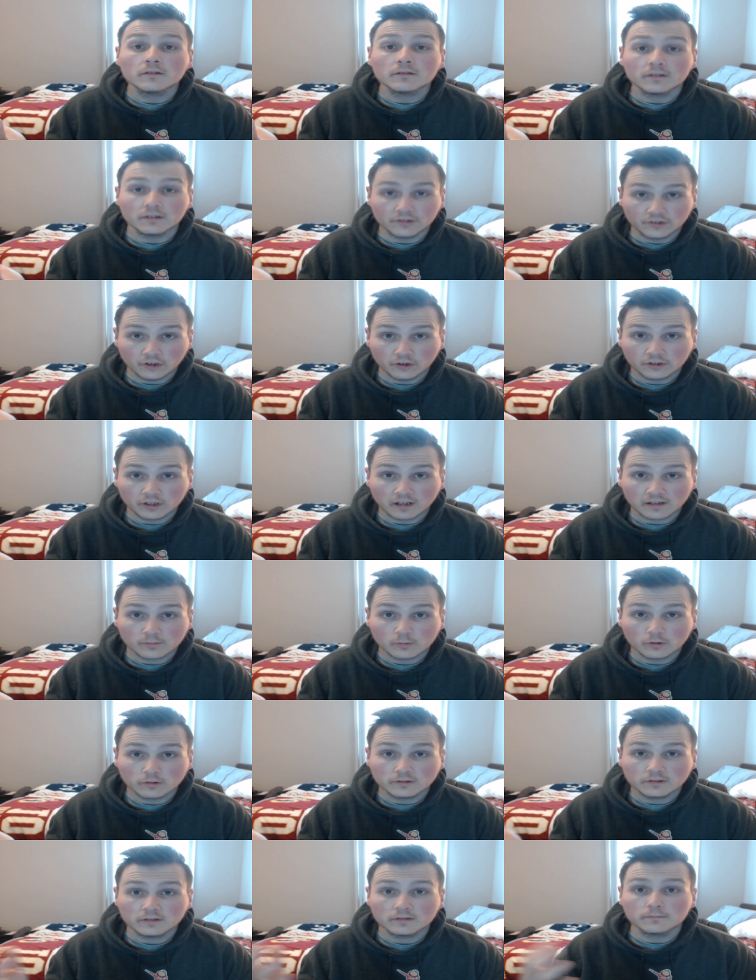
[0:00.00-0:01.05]
This is Dillon Talk
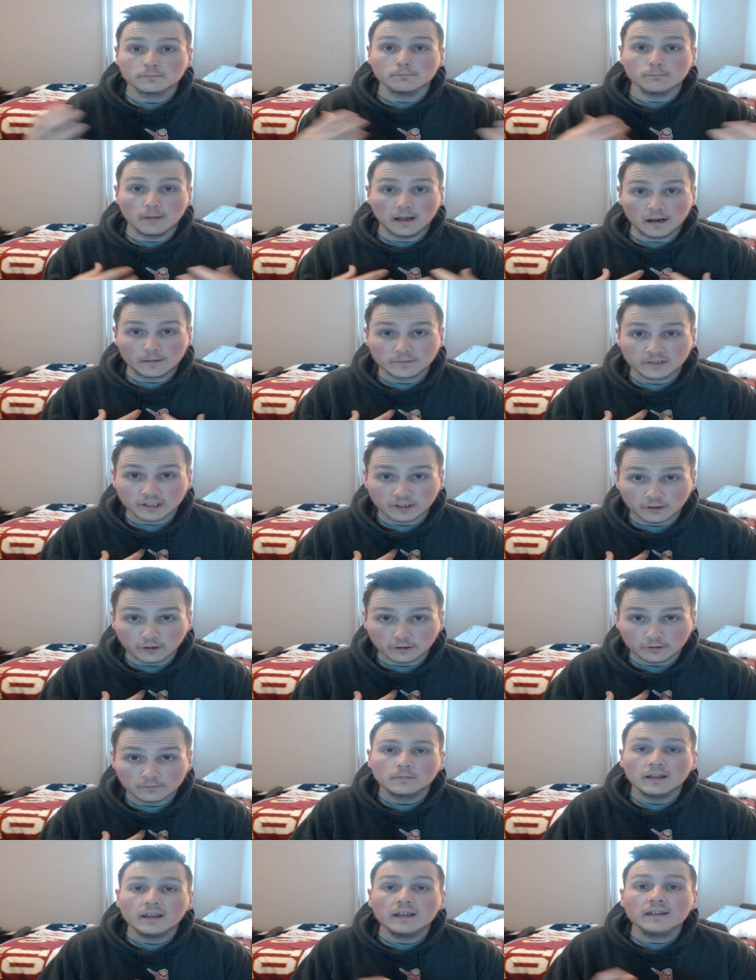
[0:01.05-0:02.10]
Sports. My name is Dillon.
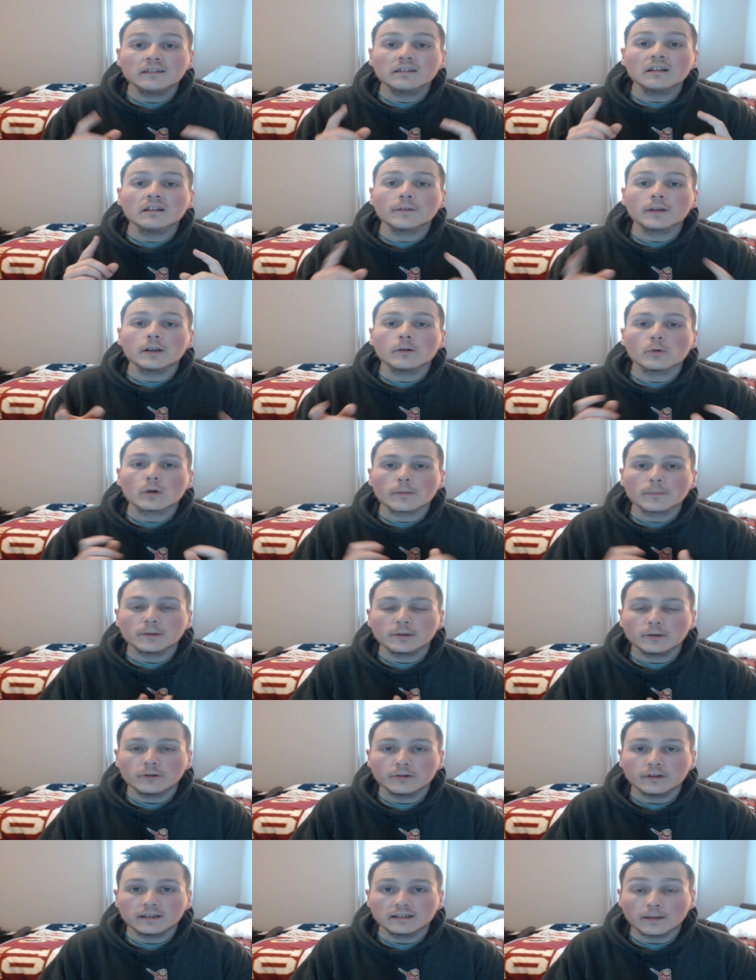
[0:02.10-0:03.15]
In today's video, what I'm going to be
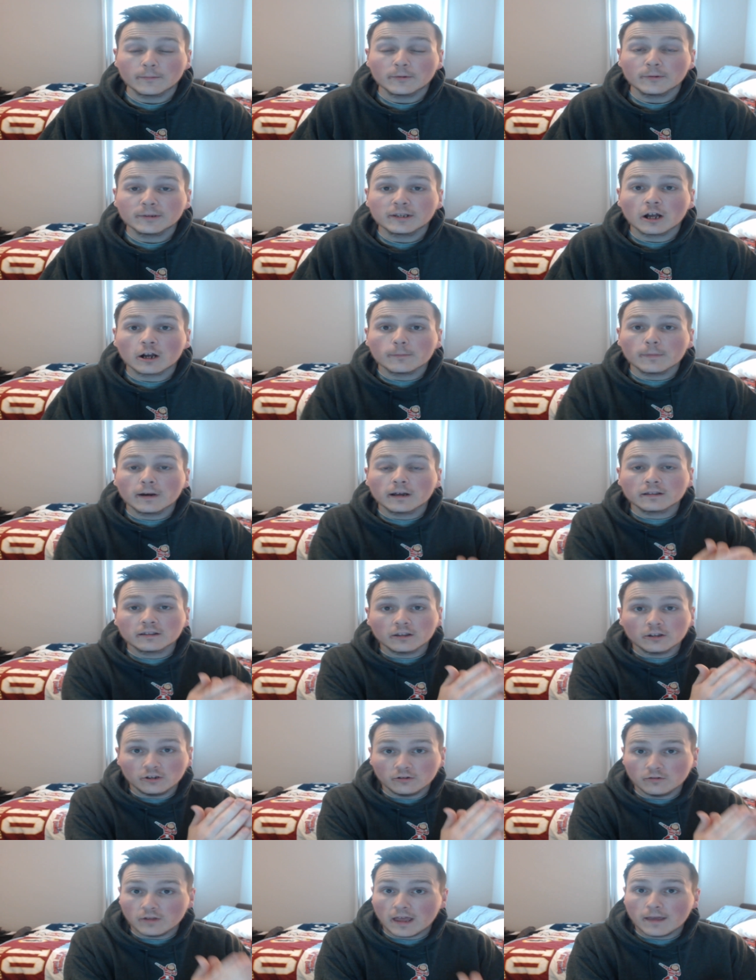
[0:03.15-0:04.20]
doing is I'm going to be talking about the
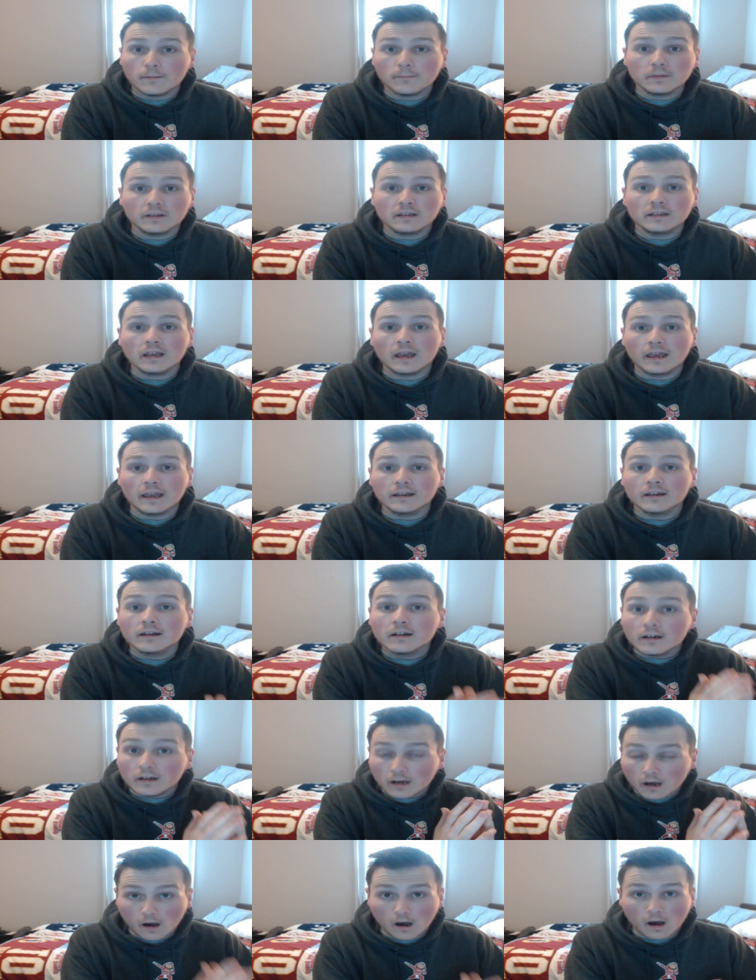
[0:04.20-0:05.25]
NBA
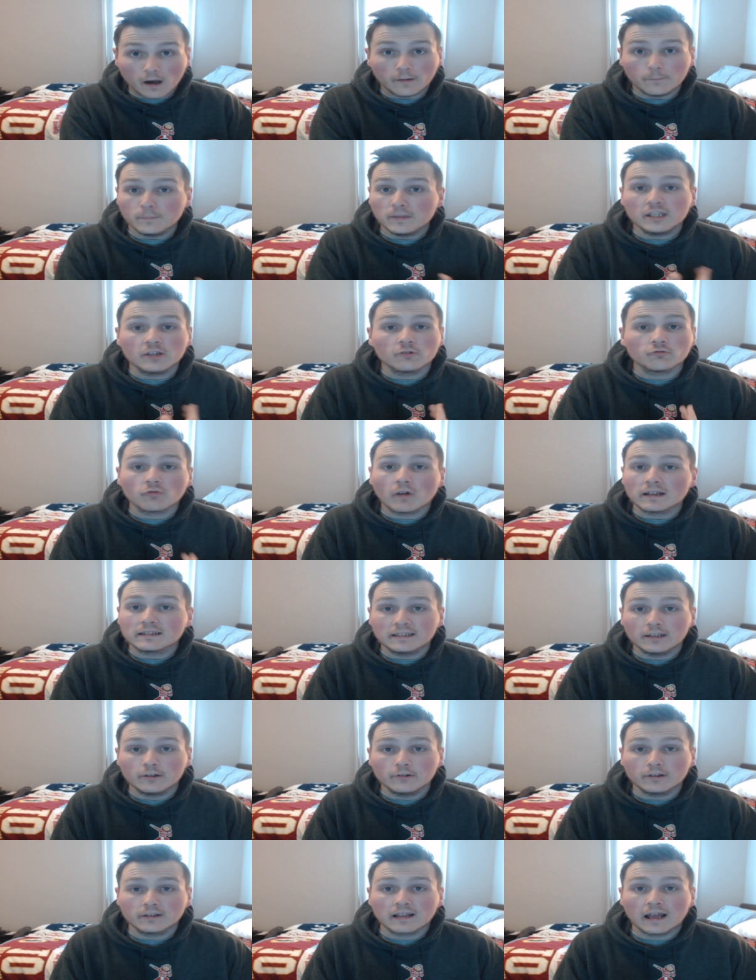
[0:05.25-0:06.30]
uh, media rights
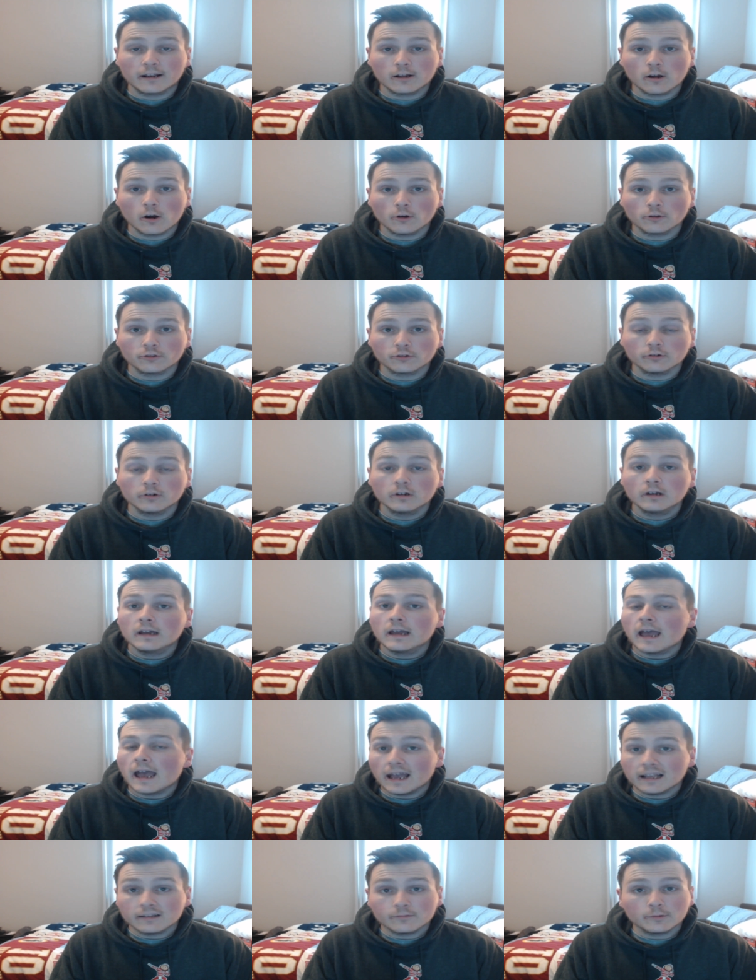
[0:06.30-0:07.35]
deal that's kind of gone through.
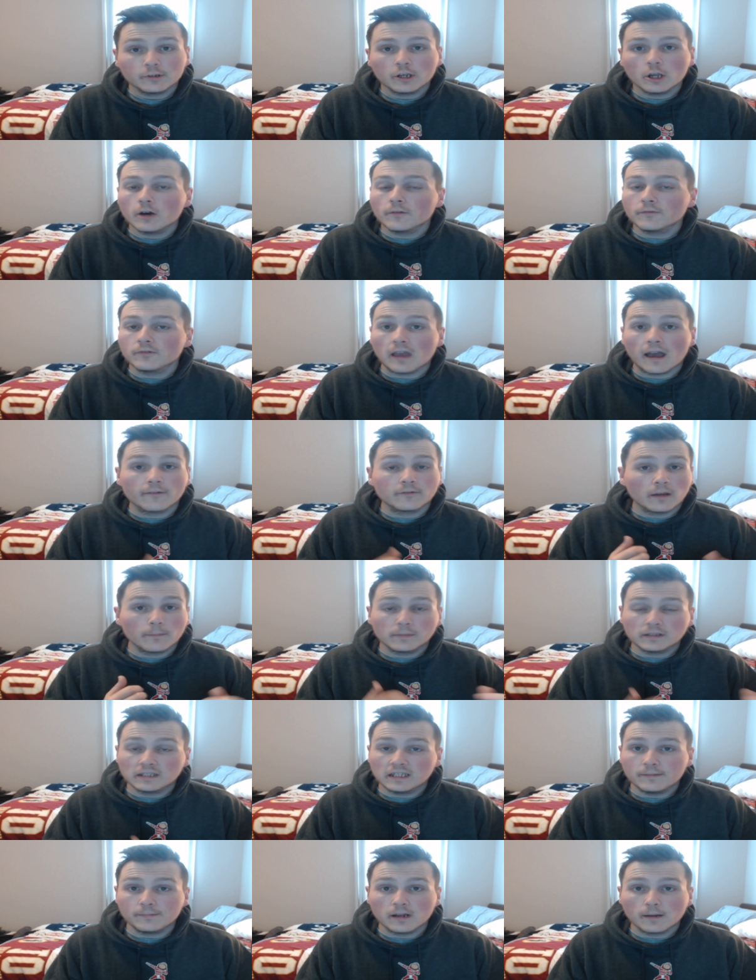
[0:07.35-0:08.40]
As we know, if you have not been
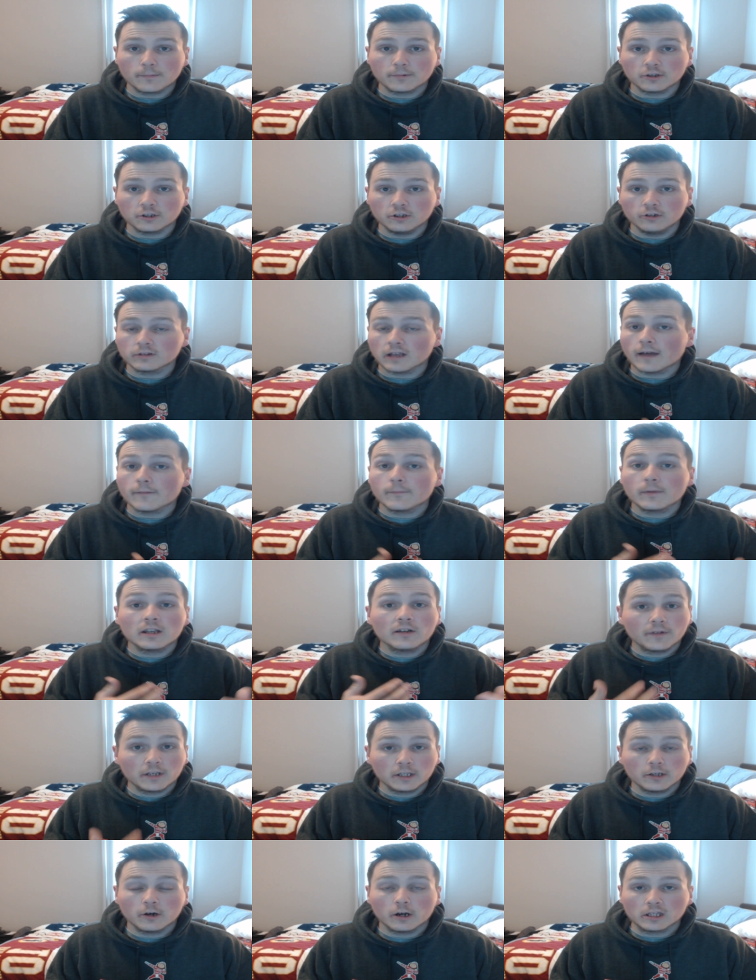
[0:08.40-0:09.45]
keeping up with the news, I've made a
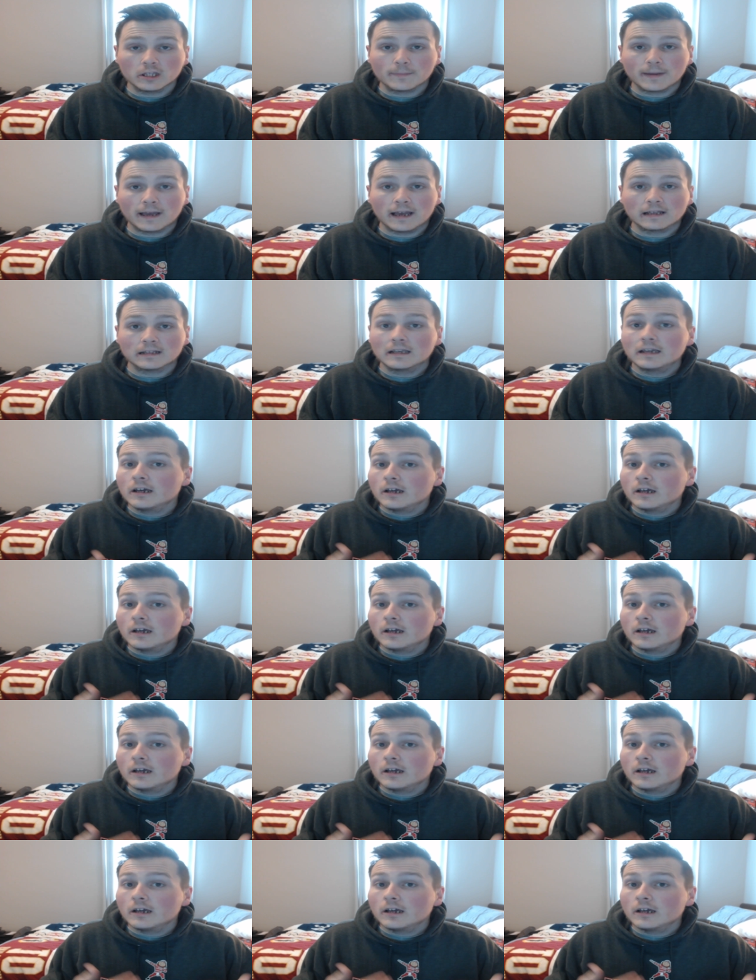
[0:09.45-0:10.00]
video on in the past.